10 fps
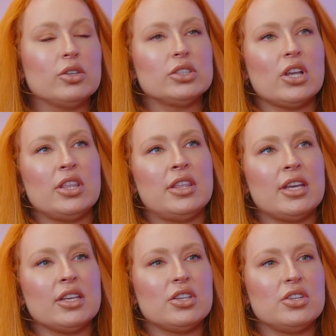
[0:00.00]
also
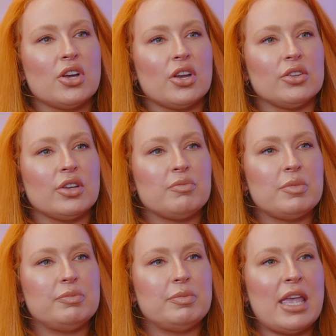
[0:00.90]
think,
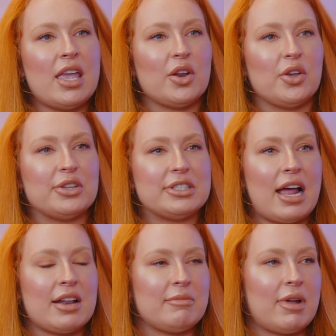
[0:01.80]
being a good
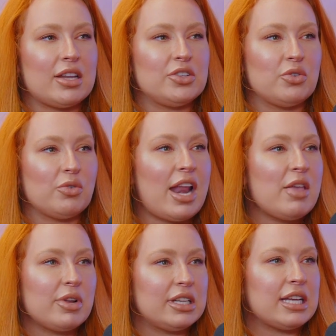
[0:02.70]
talent manager or
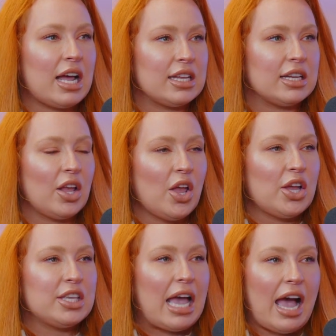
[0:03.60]
anyone in talent,
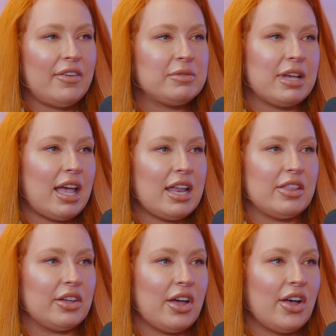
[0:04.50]
you have to be ahead
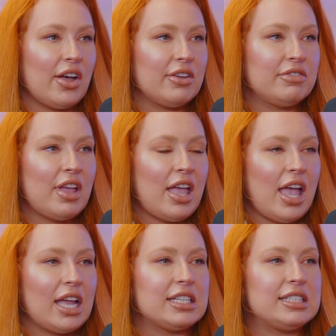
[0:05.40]
of the curve
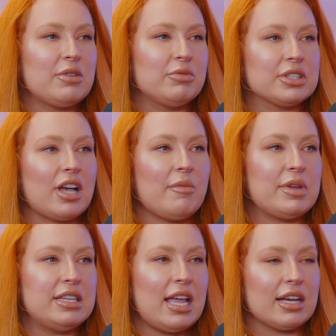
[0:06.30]
and see what's
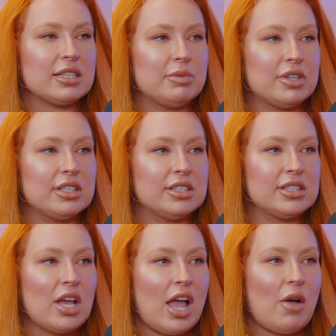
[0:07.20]
coming next.
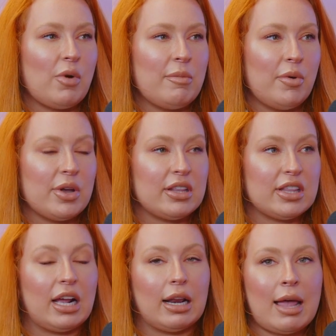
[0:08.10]
Because at one point,
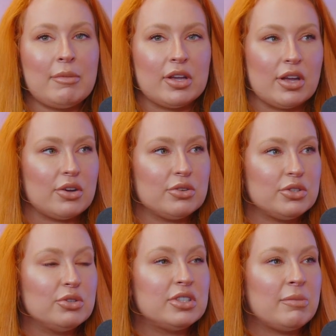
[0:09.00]
the glamour
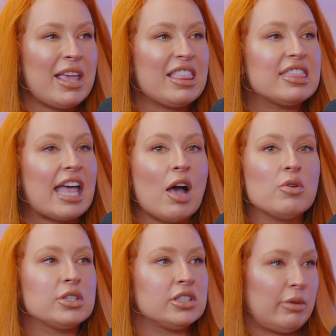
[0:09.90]
girls used to make
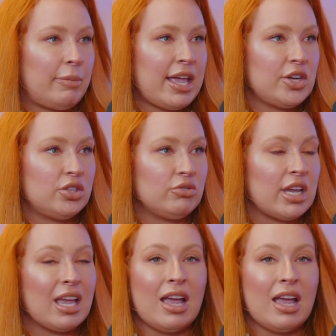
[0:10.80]
thousands for page 3.